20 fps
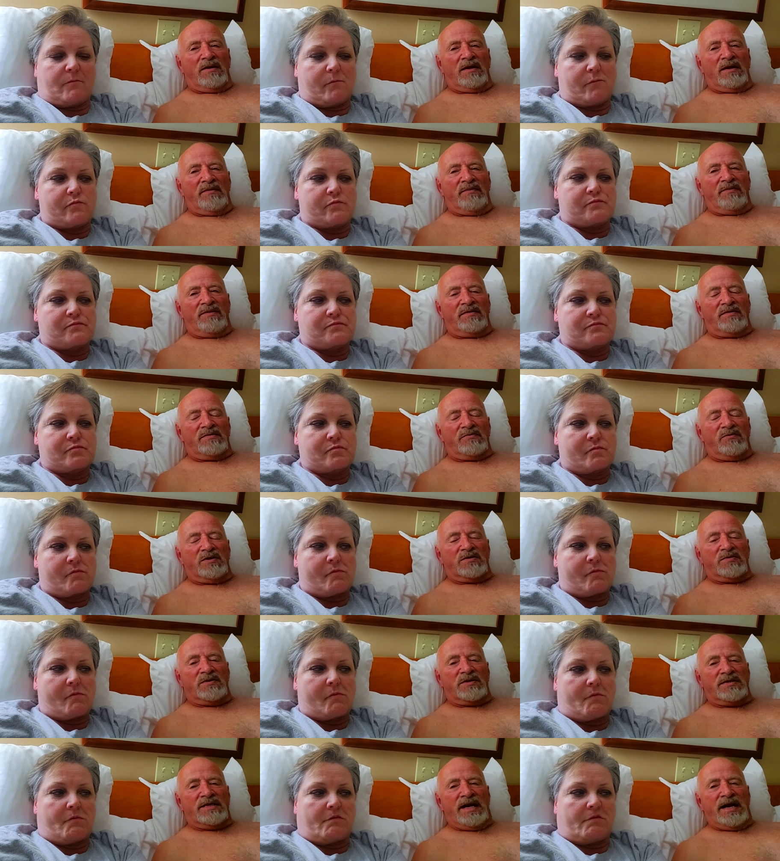Speaker 1: left,
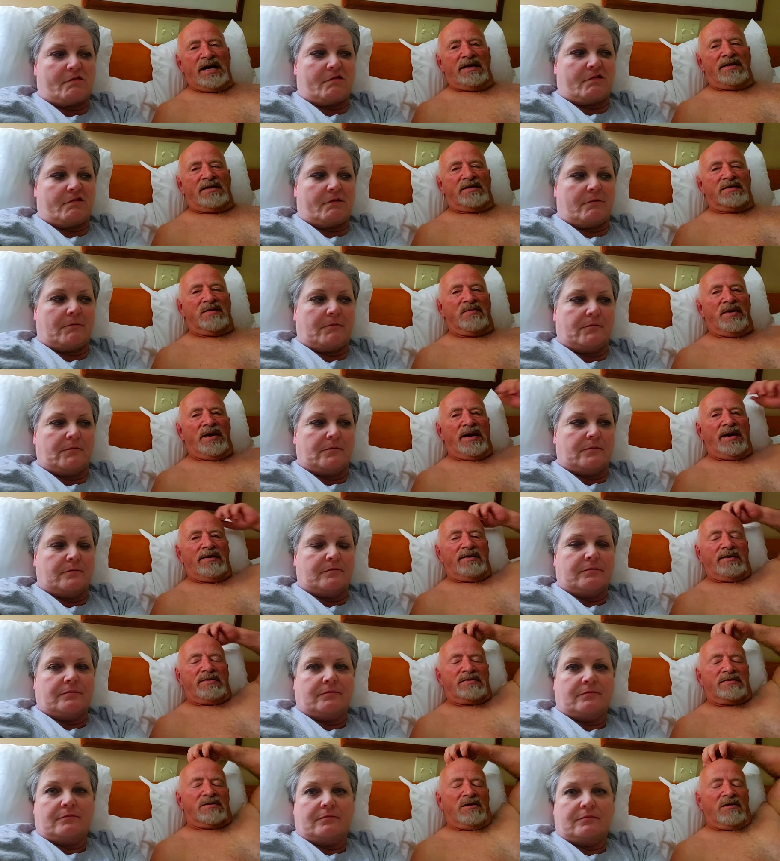which was sad because the band
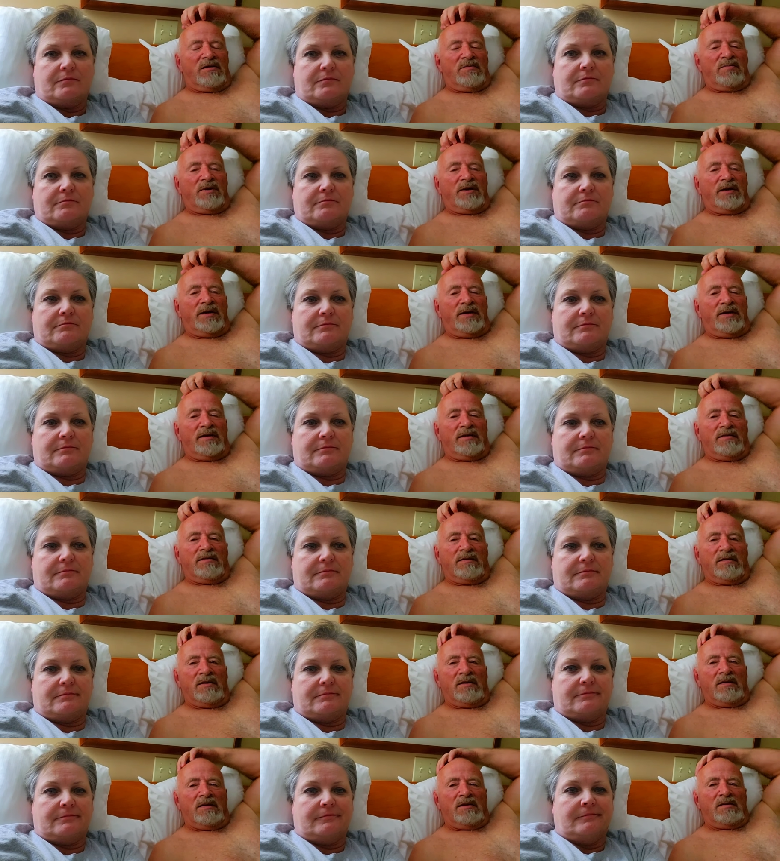had started playing and
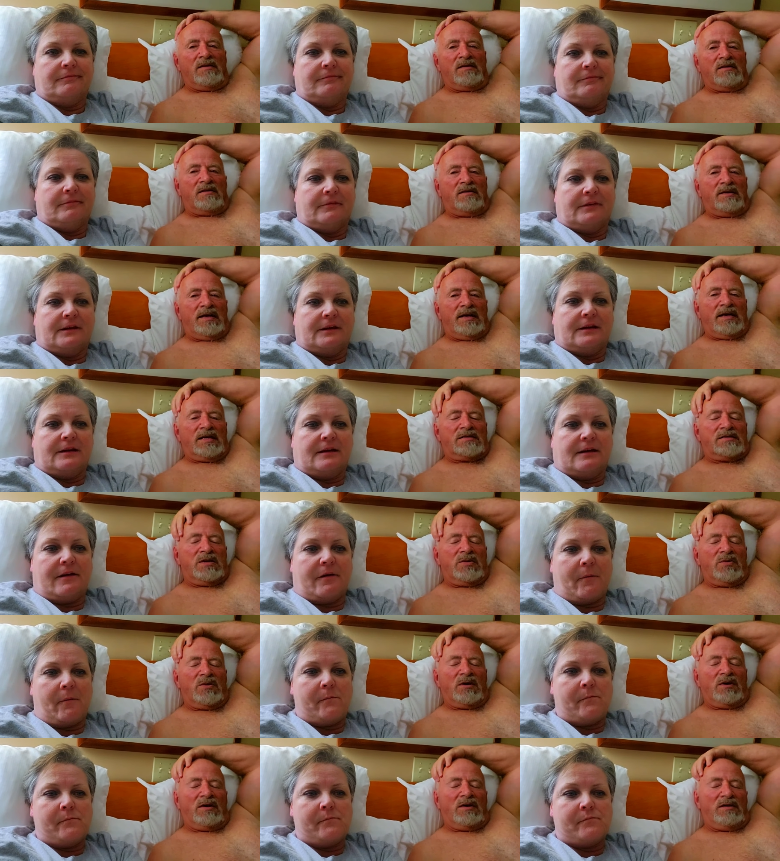they actually
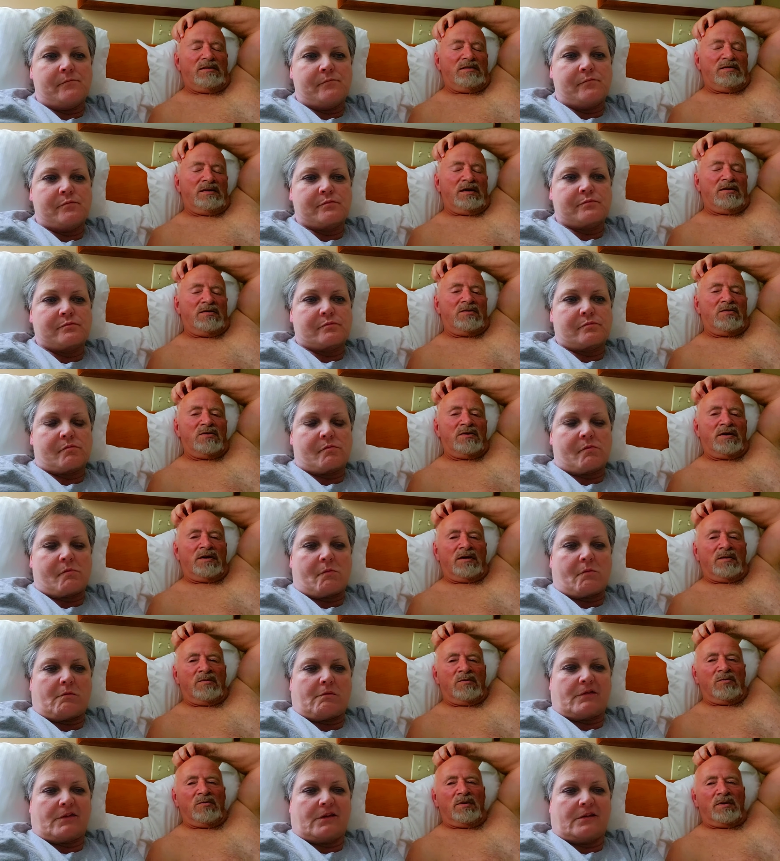were not too
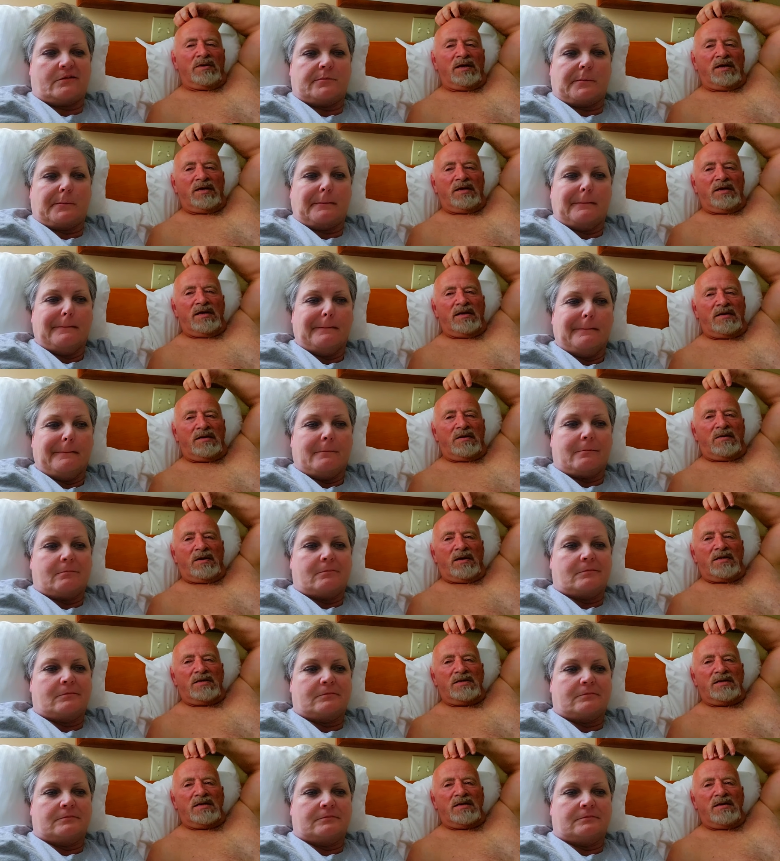terrible. But then you get the
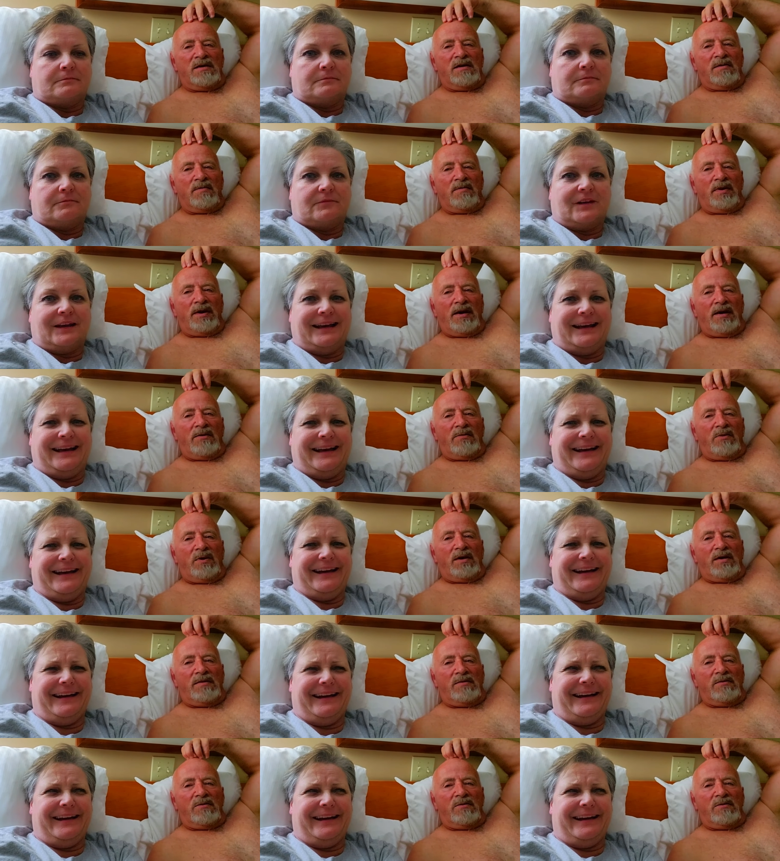crazy mad white